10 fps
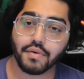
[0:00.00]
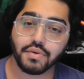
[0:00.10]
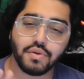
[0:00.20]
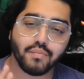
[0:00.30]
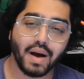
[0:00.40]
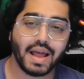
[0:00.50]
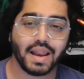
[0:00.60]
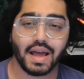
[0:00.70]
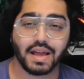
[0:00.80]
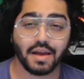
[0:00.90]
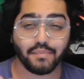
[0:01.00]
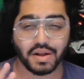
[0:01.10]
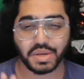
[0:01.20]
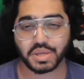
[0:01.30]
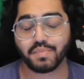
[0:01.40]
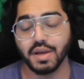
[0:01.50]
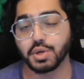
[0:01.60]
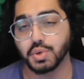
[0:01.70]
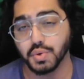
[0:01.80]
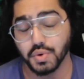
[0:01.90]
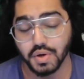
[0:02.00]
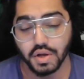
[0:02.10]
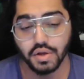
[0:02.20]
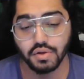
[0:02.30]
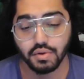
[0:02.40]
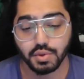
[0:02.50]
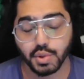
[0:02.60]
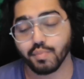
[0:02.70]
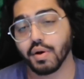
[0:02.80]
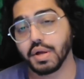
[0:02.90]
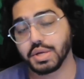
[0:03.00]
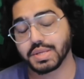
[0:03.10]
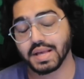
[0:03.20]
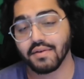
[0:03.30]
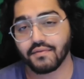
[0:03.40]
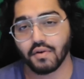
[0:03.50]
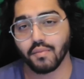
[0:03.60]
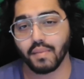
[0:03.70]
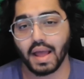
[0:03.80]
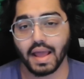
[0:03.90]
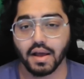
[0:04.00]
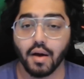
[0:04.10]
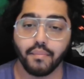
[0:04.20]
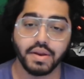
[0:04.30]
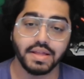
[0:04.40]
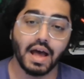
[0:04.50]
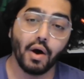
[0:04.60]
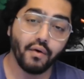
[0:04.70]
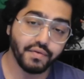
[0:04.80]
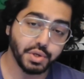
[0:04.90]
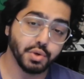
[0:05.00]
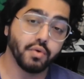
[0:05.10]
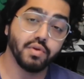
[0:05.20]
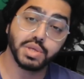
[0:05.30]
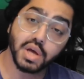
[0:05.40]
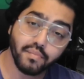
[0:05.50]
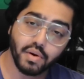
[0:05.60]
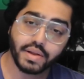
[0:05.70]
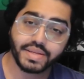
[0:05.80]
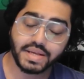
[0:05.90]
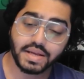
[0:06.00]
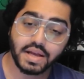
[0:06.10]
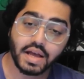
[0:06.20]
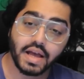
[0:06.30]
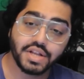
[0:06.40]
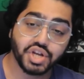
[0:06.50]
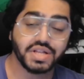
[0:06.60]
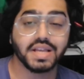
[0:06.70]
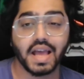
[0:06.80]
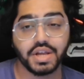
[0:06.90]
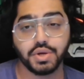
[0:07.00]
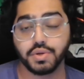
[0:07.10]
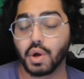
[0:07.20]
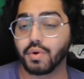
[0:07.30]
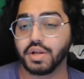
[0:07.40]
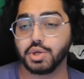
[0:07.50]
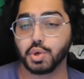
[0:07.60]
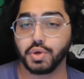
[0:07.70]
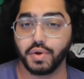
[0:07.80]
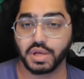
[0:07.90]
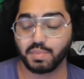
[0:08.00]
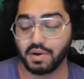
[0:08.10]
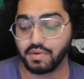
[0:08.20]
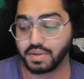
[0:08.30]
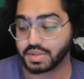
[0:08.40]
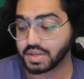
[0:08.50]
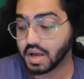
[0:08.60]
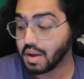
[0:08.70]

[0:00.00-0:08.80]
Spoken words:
You might like it, but just make sure you do purchase it from a company that offers you a return policy, just in case you don't enjoy your experience.